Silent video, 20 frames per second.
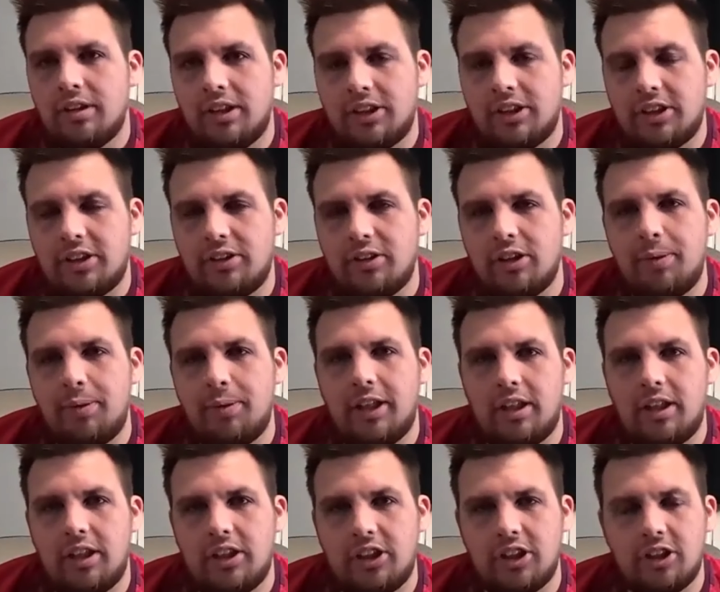It's going
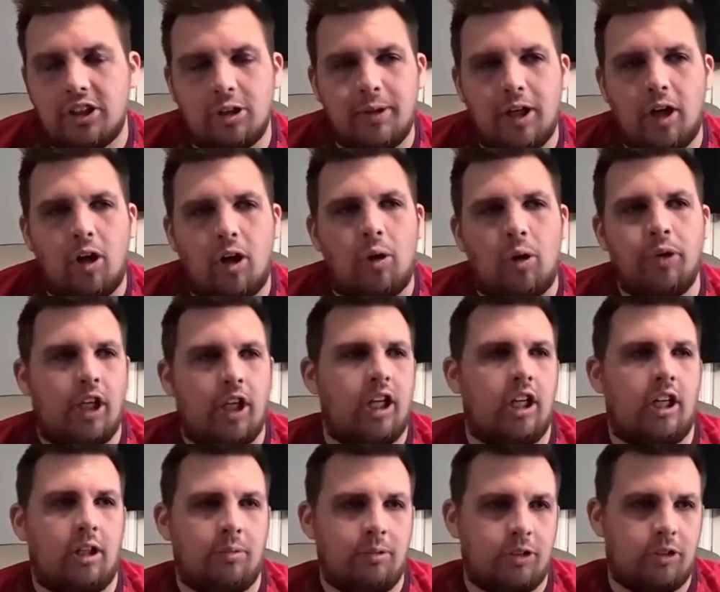to be all
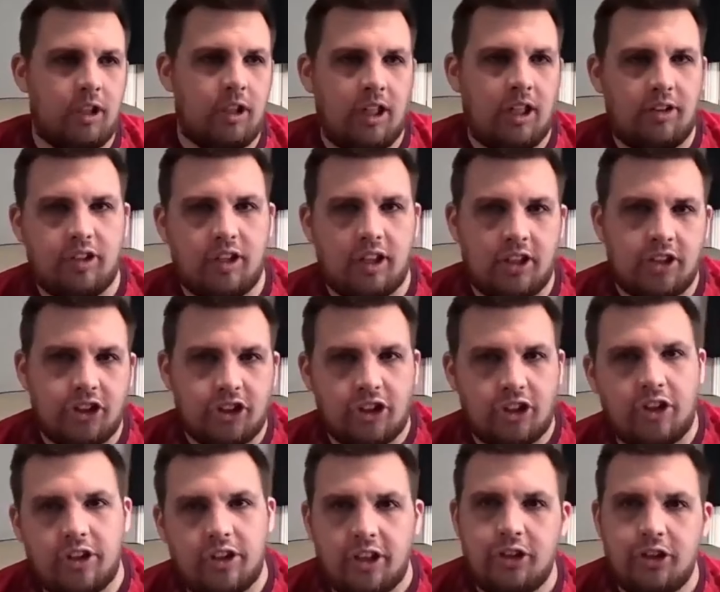year. I'm just going to have to
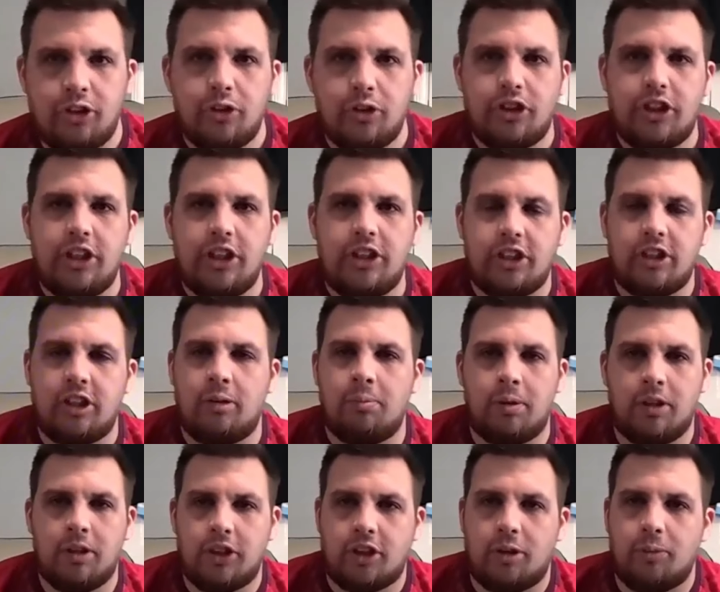insert the new season
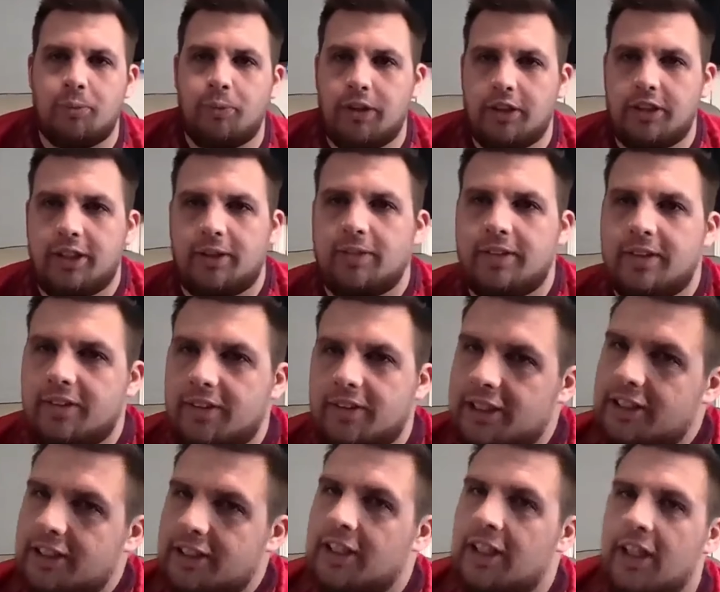number somewhere down the
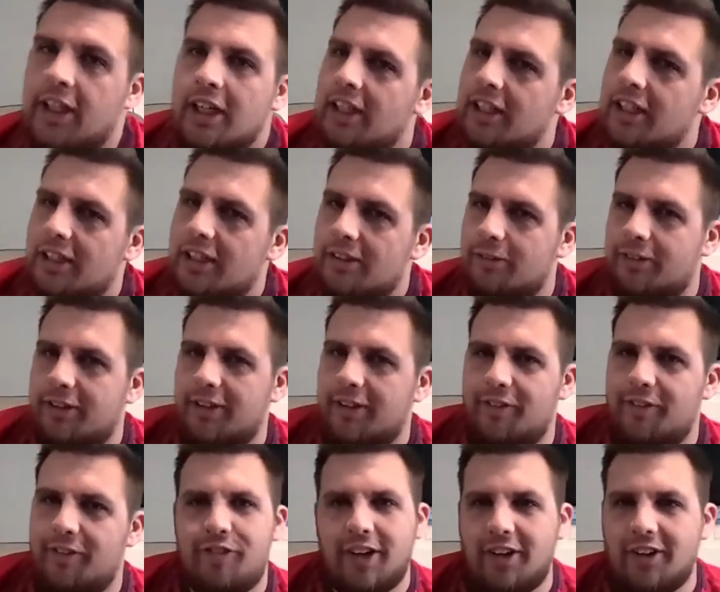line.
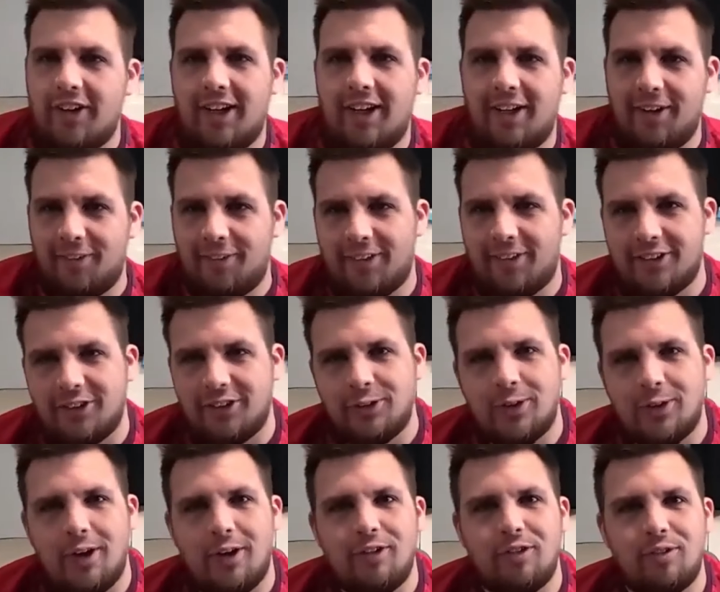Figure it out. Just, there's no
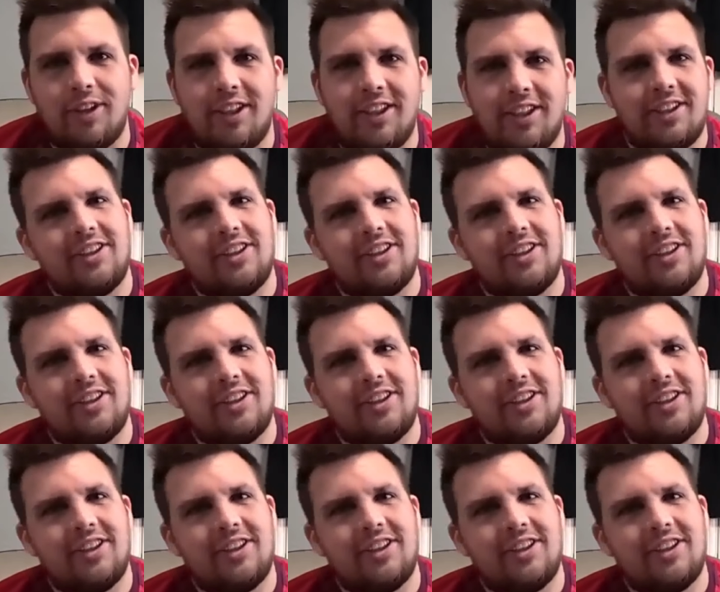off week.